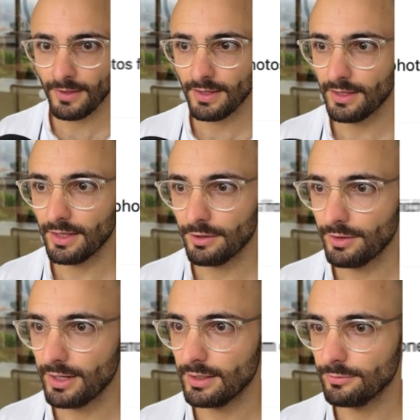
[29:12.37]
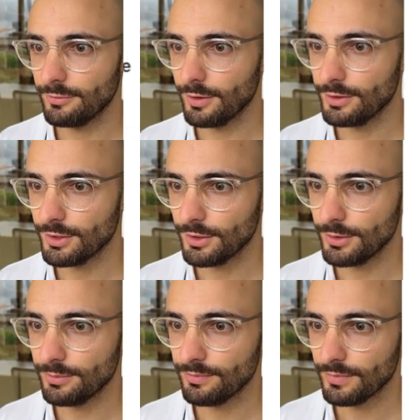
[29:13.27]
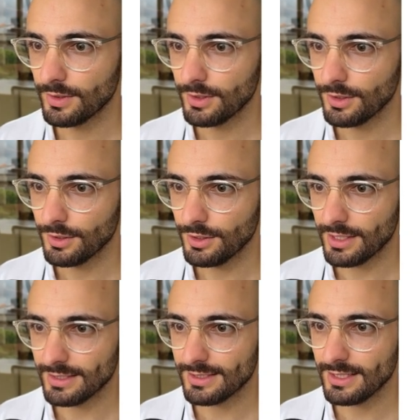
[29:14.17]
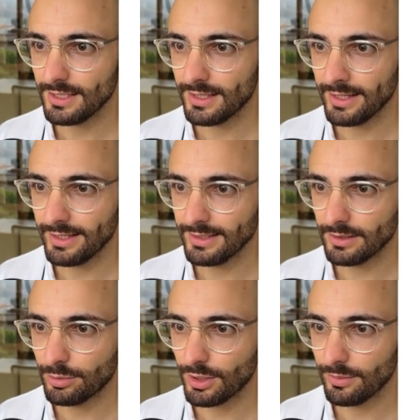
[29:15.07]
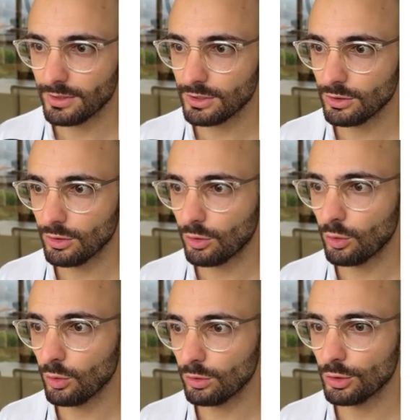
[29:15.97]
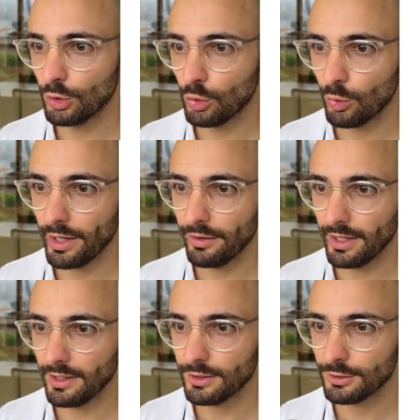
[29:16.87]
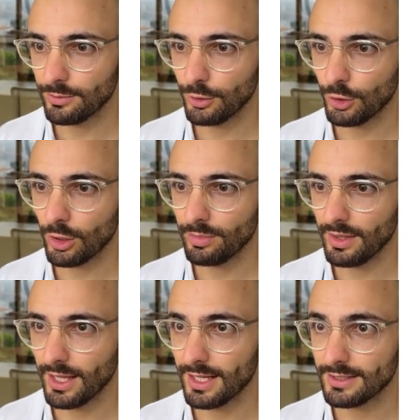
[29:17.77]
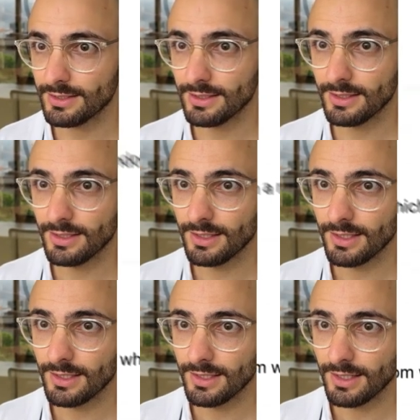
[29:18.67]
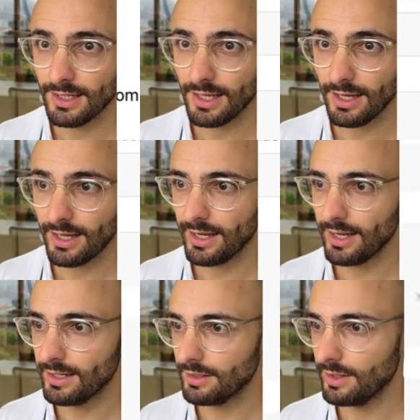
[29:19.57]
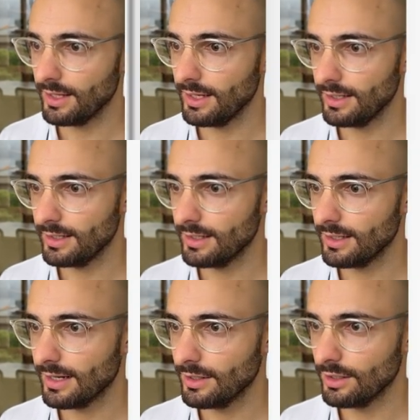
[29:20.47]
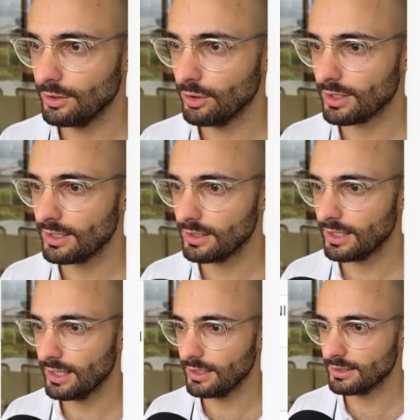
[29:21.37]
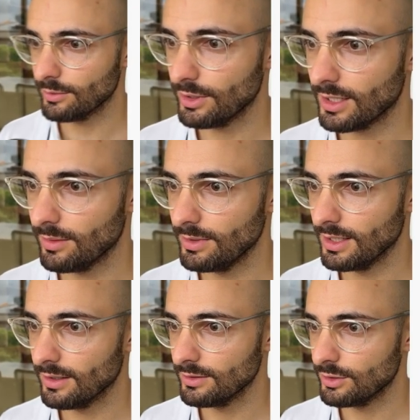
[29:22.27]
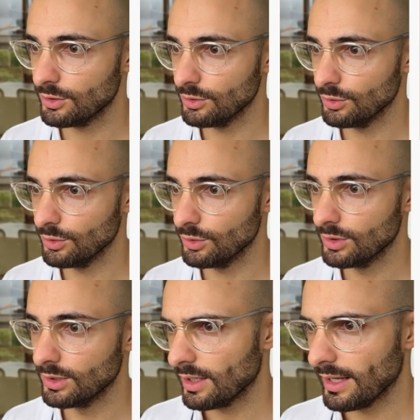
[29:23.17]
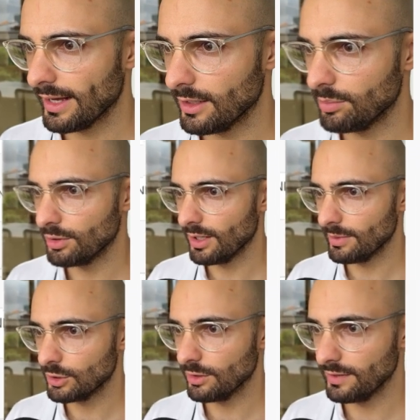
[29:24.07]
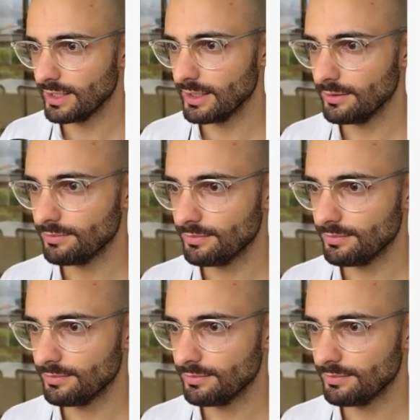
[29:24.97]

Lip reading: Get a random photo. You can see there is a parameter called query. So I'm going to copy that. And then not under the headers, I'm going to come down to add a parameter over here.